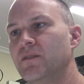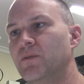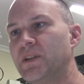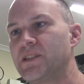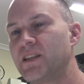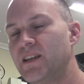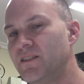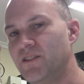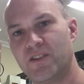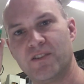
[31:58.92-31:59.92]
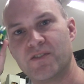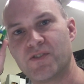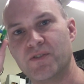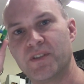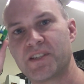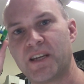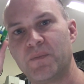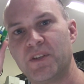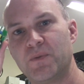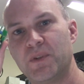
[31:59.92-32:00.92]
Once again, you can do the
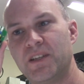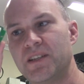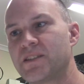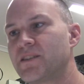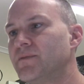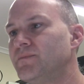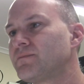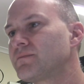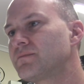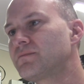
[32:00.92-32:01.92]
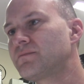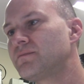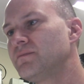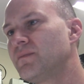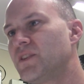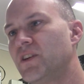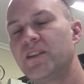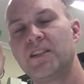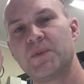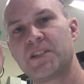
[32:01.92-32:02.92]
same thing with this. The
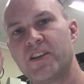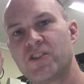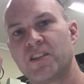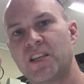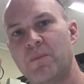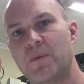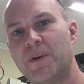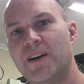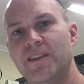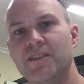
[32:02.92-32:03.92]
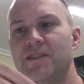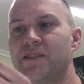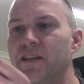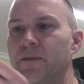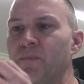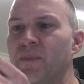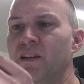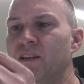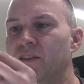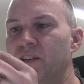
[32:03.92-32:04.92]
only limitation to keep in mind is that
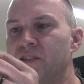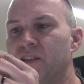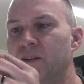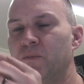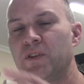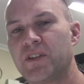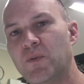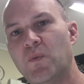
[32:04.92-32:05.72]
these come with a